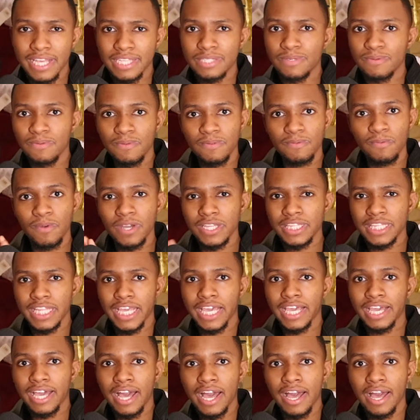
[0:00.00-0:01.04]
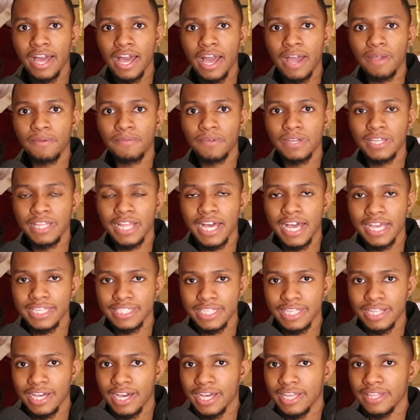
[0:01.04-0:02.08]
That's one thing I
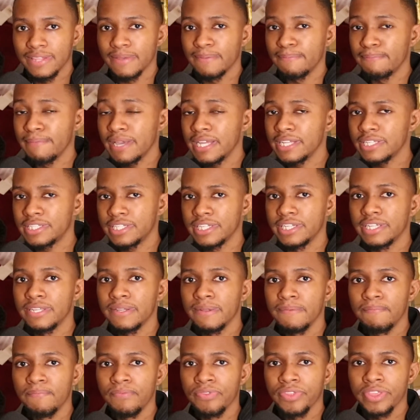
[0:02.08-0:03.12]
realize a lot of them mention